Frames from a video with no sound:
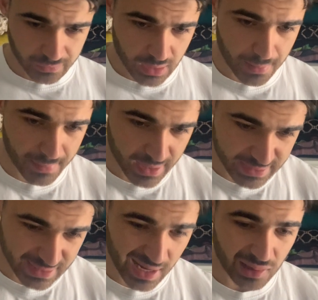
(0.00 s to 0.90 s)
it makes
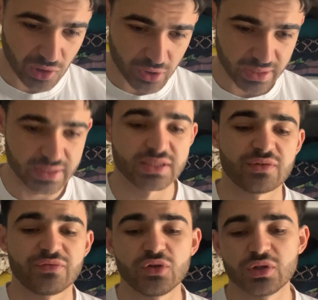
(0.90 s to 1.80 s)
it a lot easier
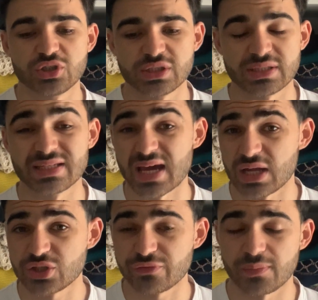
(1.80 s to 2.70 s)
for you to just
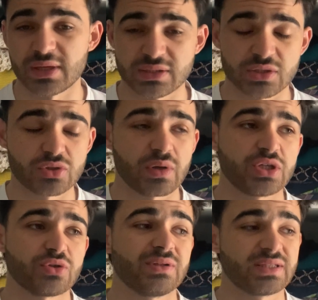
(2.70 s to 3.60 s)
detach from that
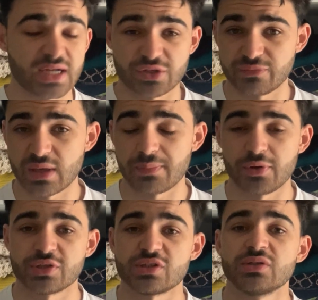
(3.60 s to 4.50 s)
situation or detach from that
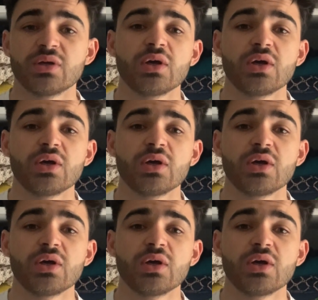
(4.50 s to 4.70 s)
person,